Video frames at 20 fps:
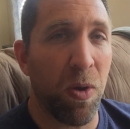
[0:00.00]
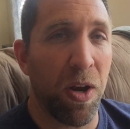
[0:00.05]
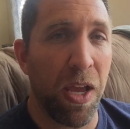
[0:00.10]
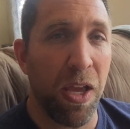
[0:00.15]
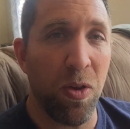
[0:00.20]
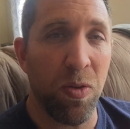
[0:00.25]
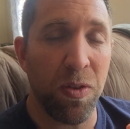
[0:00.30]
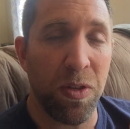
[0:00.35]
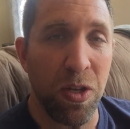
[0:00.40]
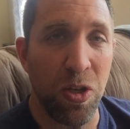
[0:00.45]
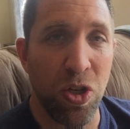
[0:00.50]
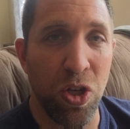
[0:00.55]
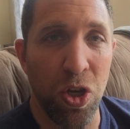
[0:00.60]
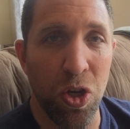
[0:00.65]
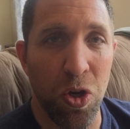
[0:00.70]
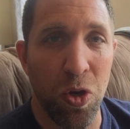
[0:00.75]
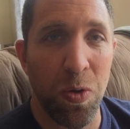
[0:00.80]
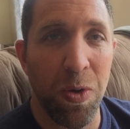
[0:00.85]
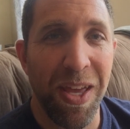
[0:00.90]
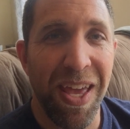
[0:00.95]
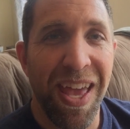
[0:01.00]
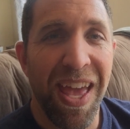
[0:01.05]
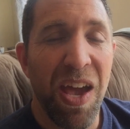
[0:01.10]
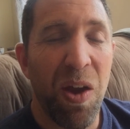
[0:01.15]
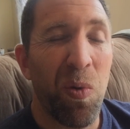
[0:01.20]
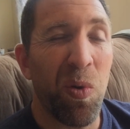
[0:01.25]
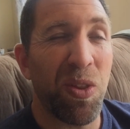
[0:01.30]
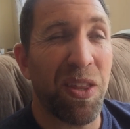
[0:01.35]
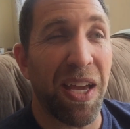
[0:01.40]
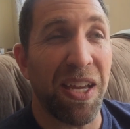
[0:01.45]
what I used to do
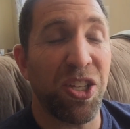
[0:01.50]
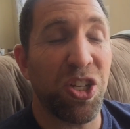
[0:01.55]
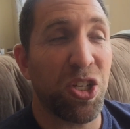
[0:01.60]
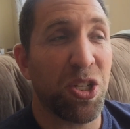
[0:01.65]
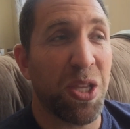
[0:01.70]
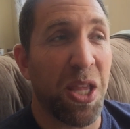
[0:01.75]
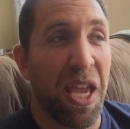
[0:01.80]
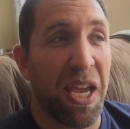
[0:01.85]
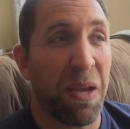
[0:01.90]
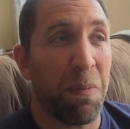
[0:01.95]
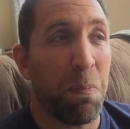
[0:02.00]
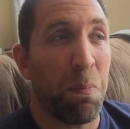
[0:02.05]
was I just